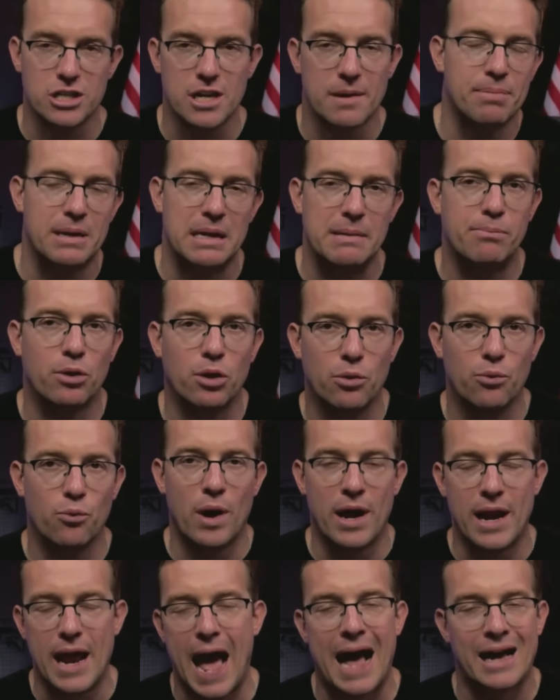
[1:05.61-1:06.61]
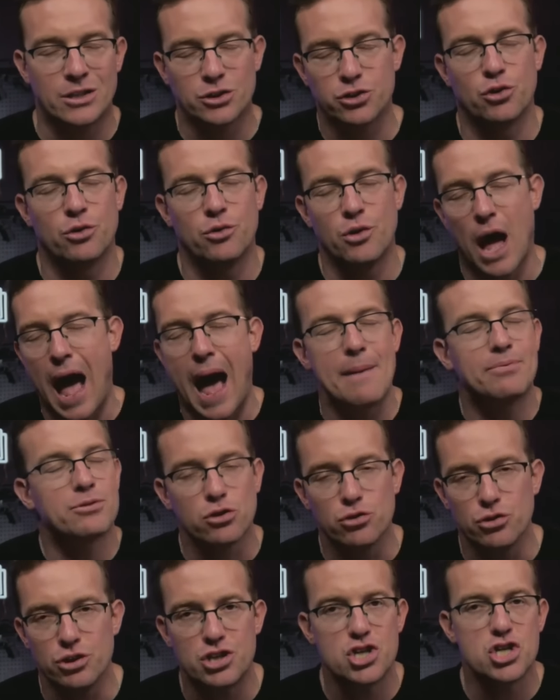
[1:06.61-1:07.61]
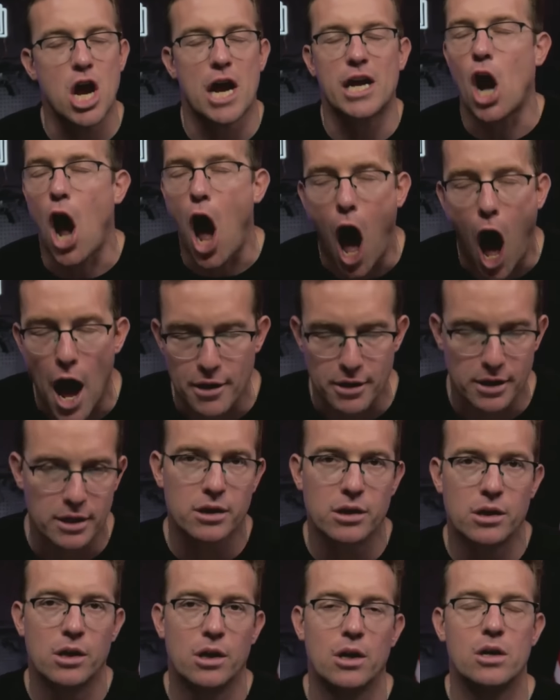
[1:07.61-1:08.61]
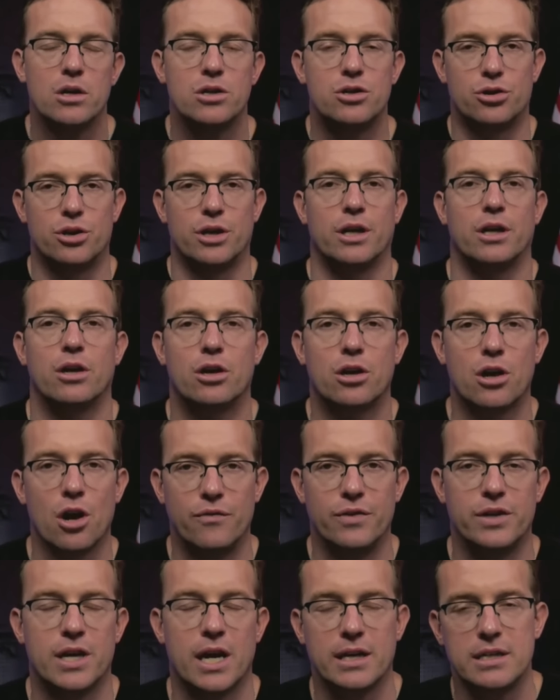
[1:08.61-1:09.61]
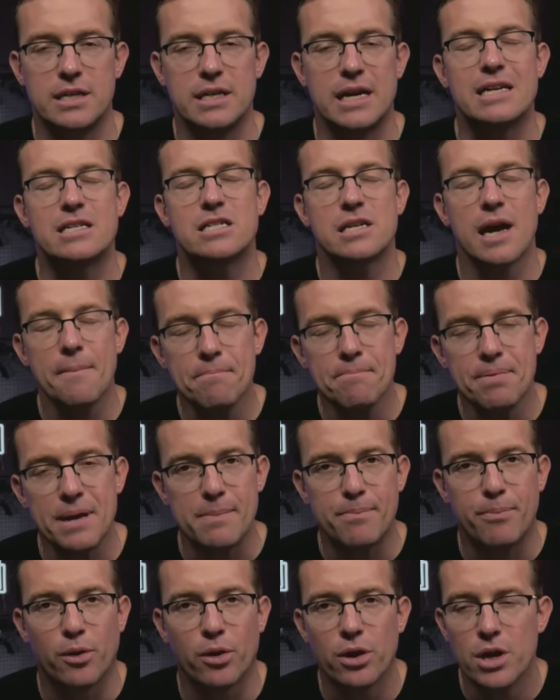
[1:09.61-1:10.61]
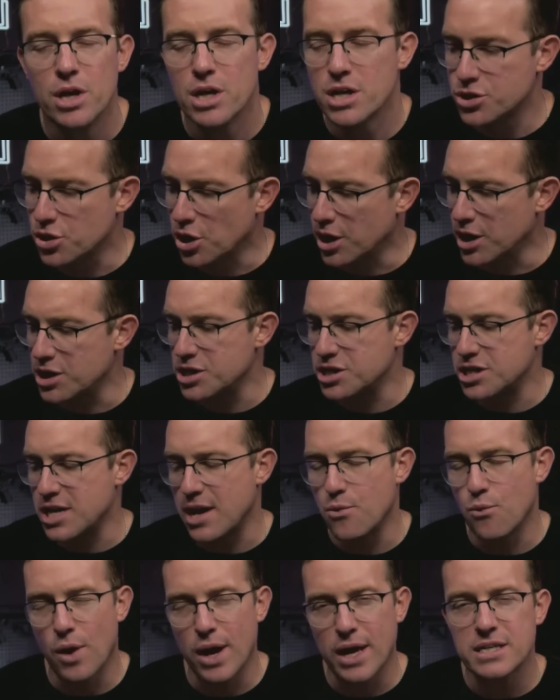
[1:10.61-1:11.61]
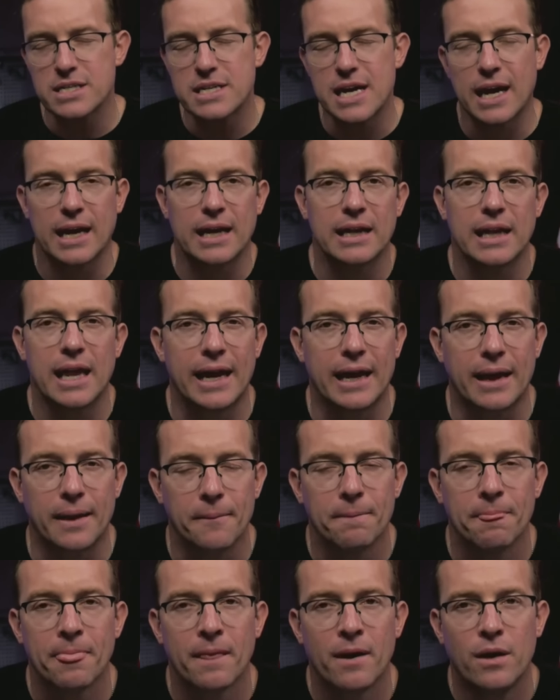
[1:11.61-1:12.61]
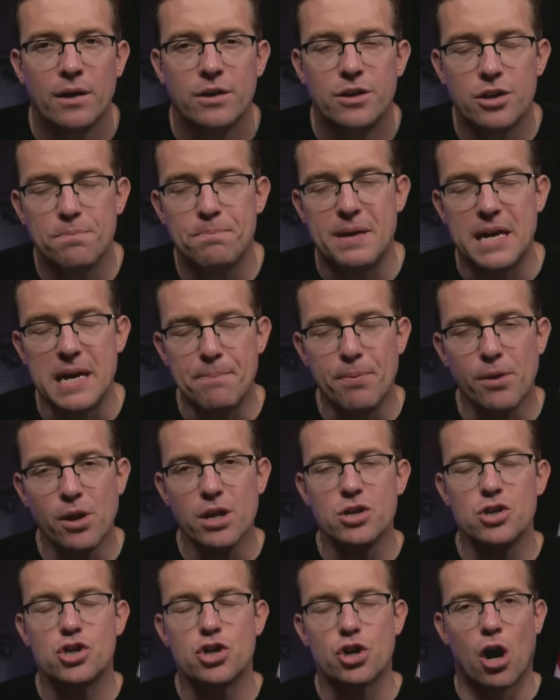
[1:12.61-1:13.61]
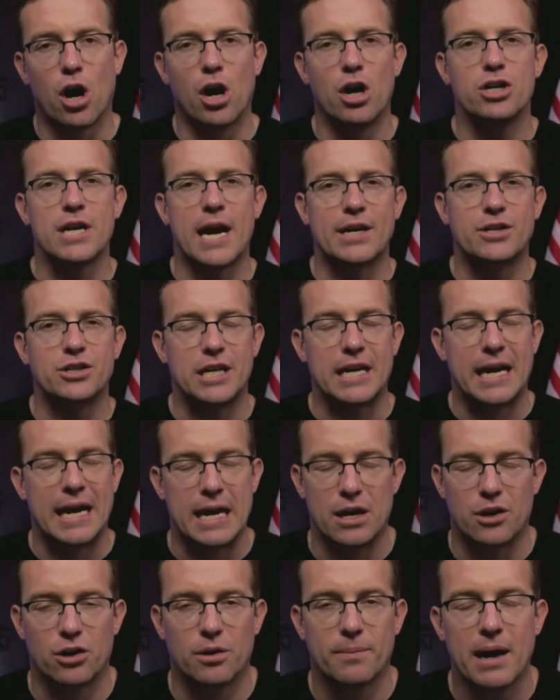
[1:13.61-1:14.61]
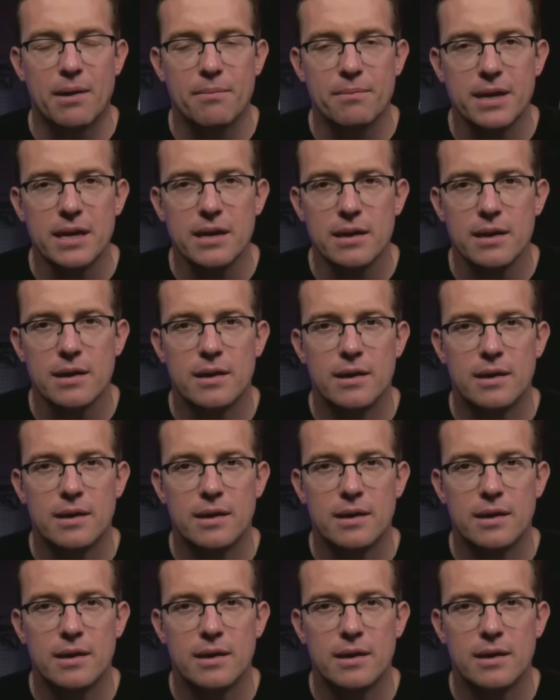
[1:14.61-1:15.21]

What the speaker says: Some people went absolutely psychotic during COVID-19. And some people started to say, wait a second, like, do the people in charge actually care about me?